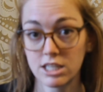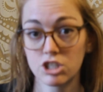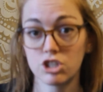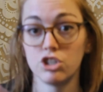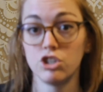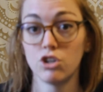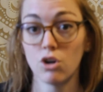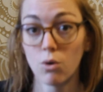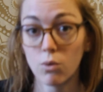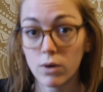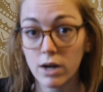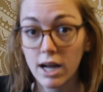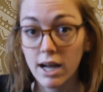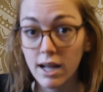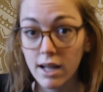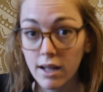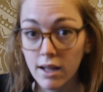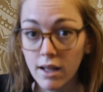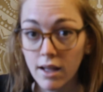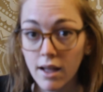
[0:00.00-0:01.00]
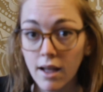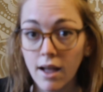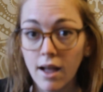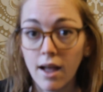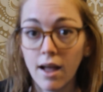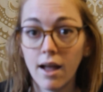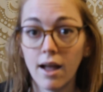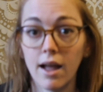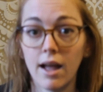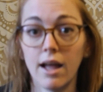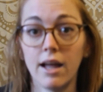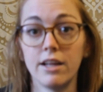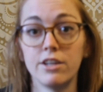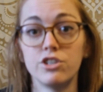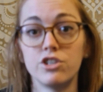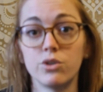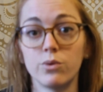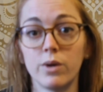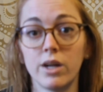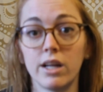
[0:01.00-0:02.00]
yoga
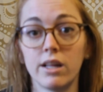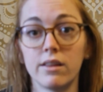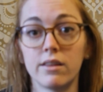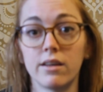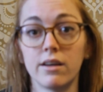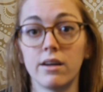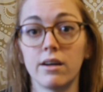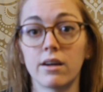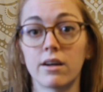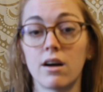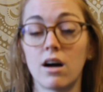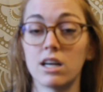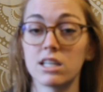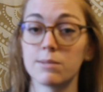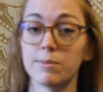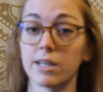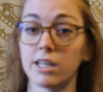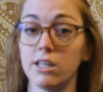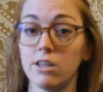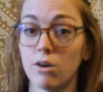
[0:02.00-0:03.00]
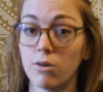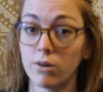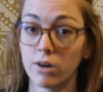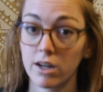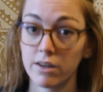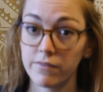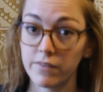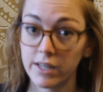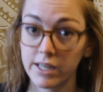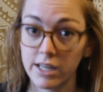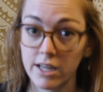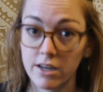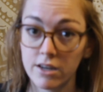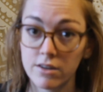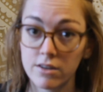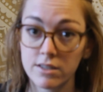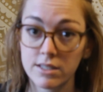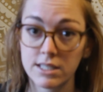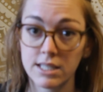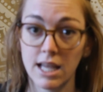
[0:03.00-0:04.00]
and doing the cosmic yoga
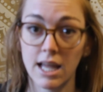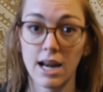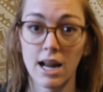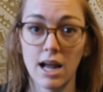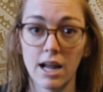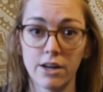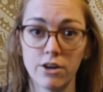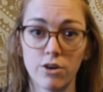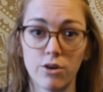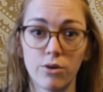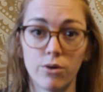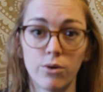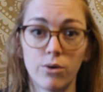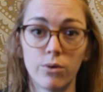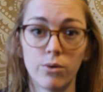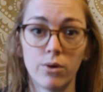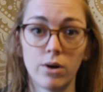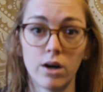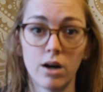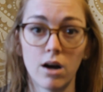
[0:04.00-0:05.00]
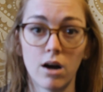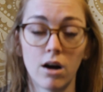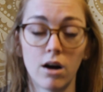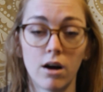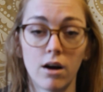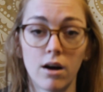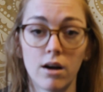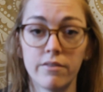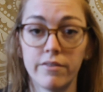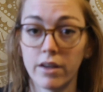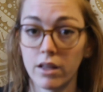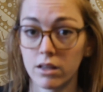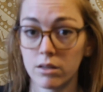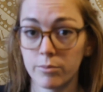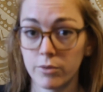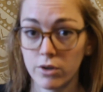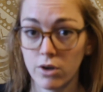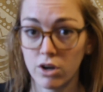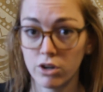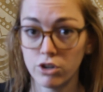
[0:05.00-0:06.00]
videos that I know are
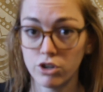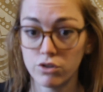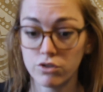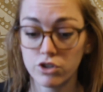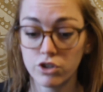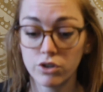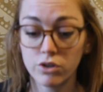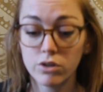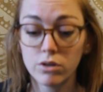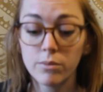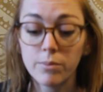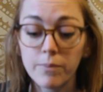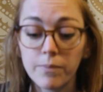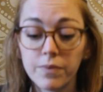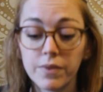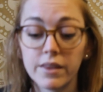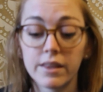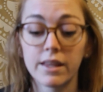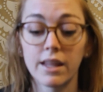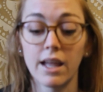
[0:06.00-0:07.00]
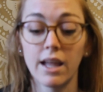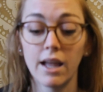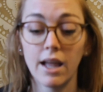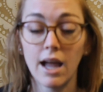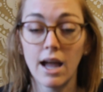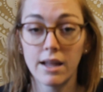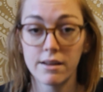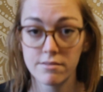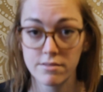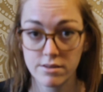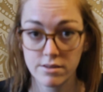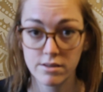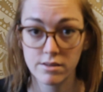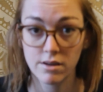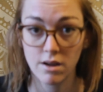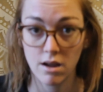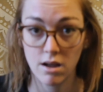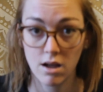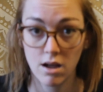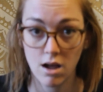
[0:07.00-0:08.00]
available on YouTube. They end
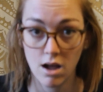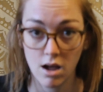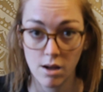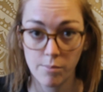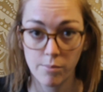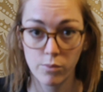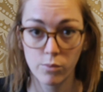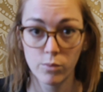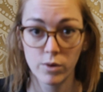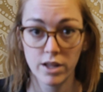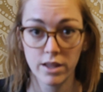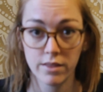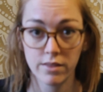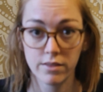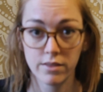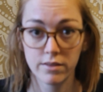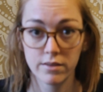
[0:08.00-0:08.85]
up with,